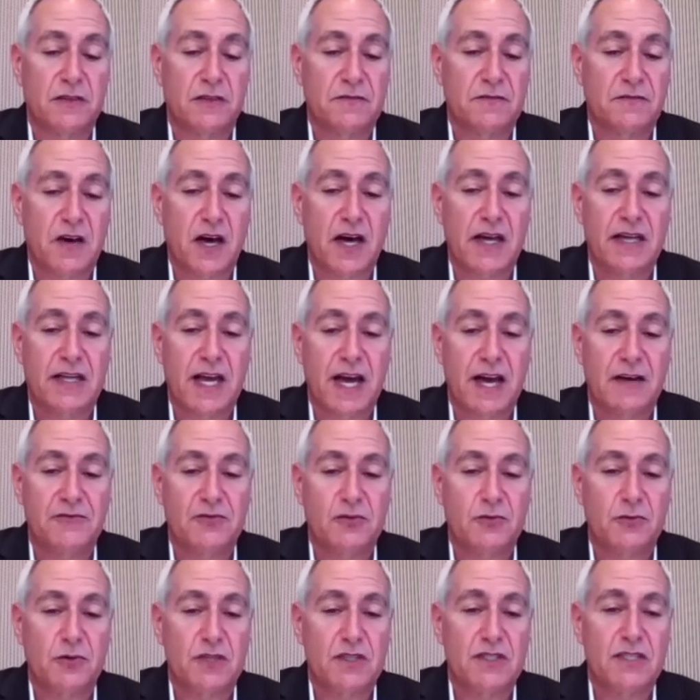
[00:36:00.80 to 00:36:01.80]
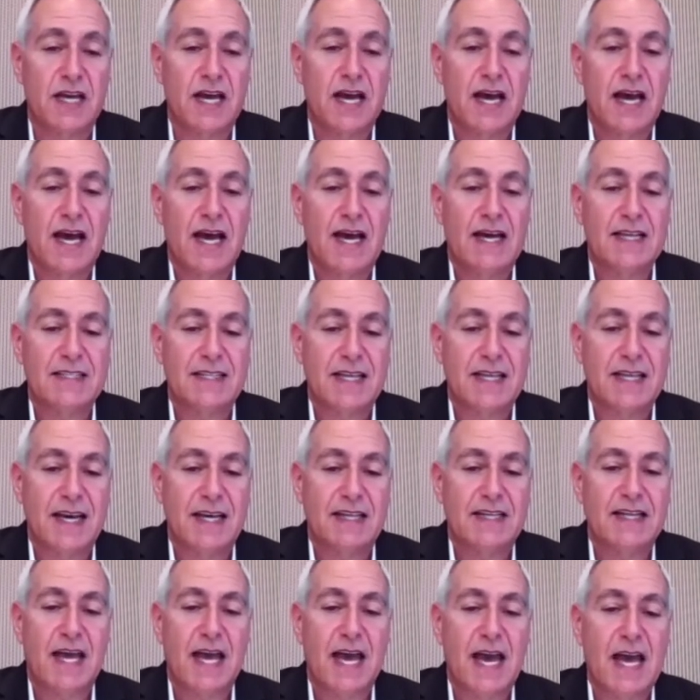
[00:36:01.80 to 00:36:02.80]
felt fine afterwards, has
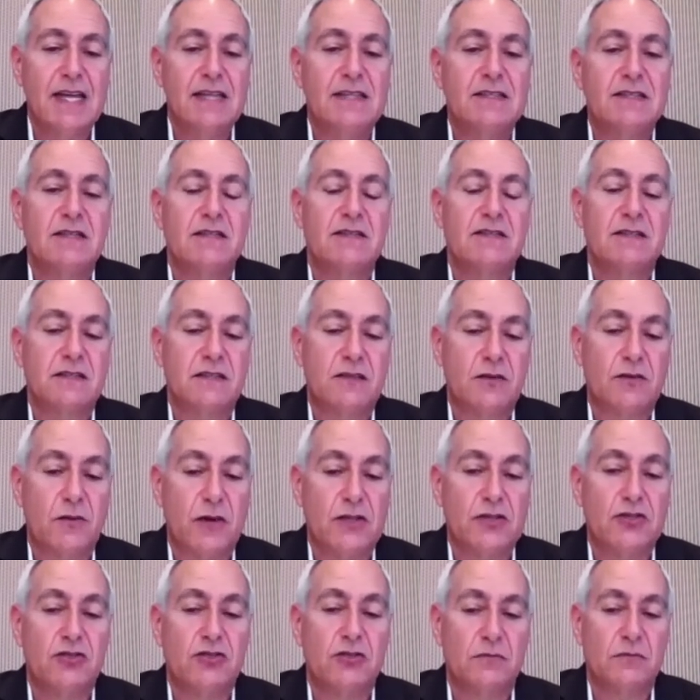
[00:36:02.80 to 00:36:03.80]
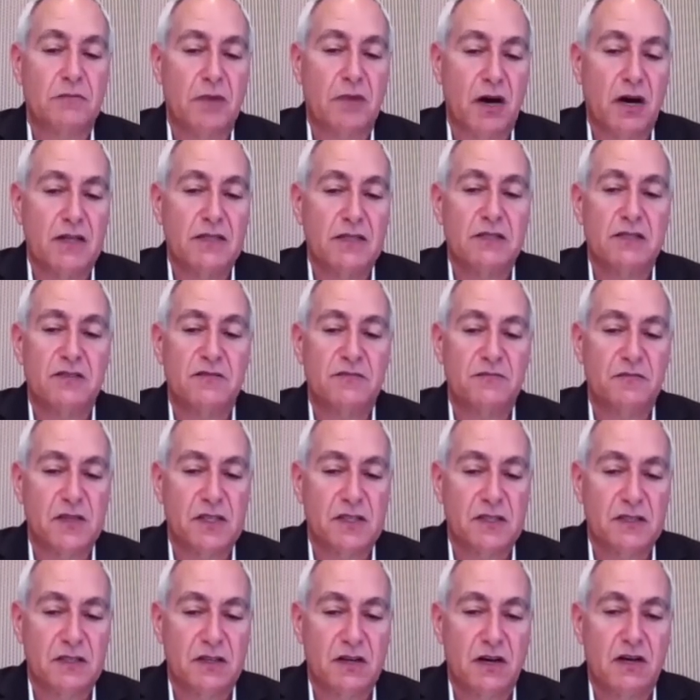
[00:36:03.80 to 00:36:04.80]
had 8 sequential positive
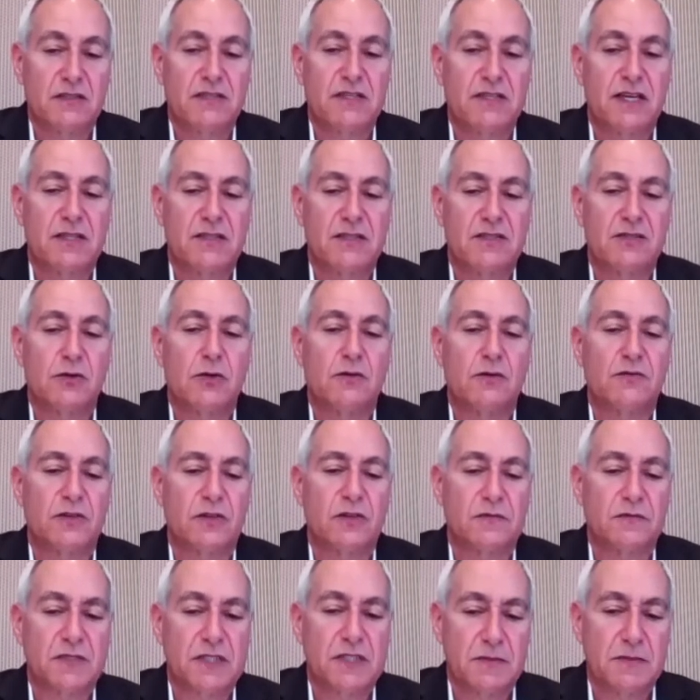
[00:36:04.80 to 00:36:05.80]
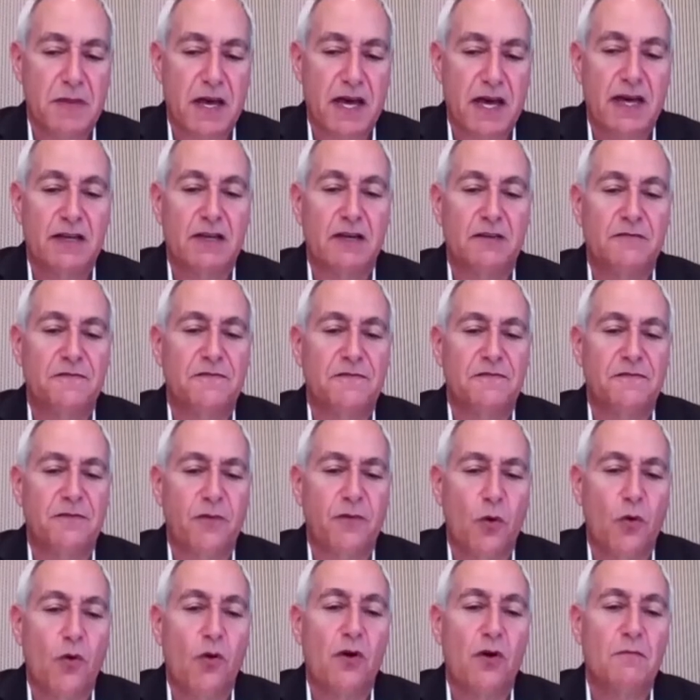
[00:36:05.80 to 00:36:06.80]
PCR tests over a span of
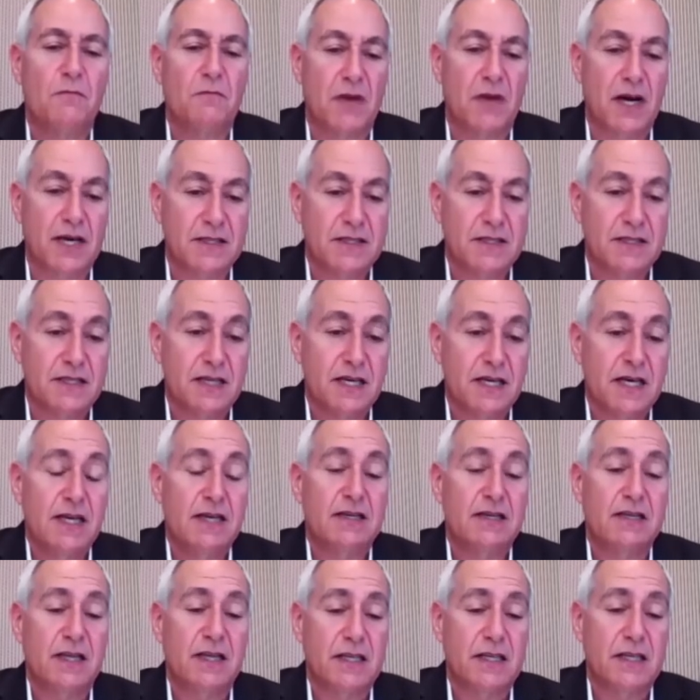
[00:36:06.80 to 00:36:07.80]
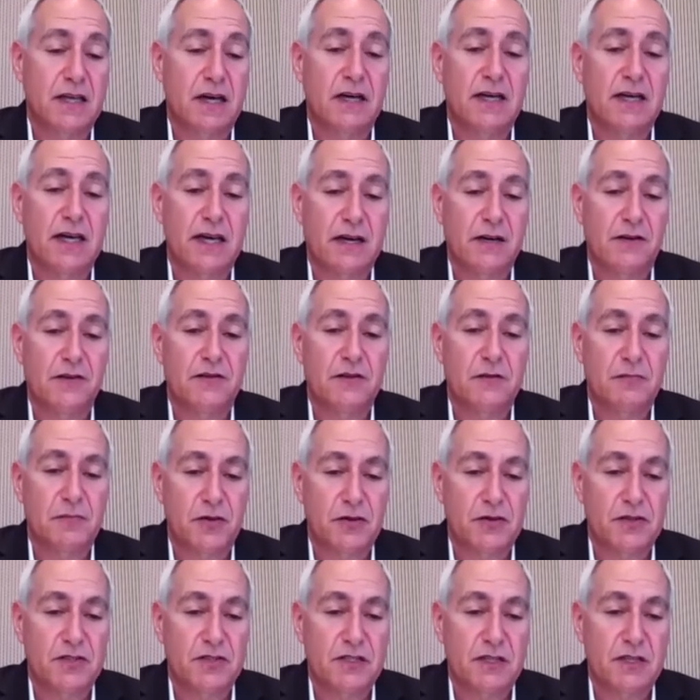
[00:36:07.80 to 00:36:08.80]
4 months in a young, healthy
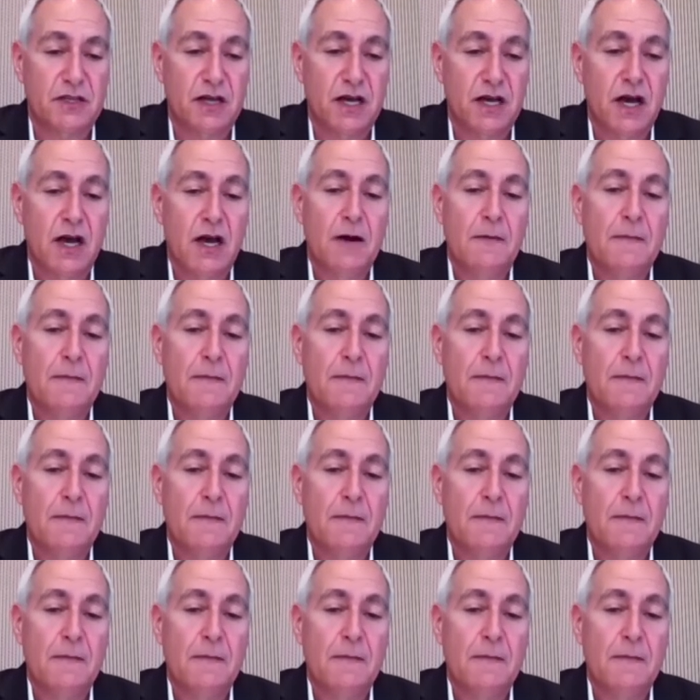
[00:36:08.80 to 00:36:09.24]
person,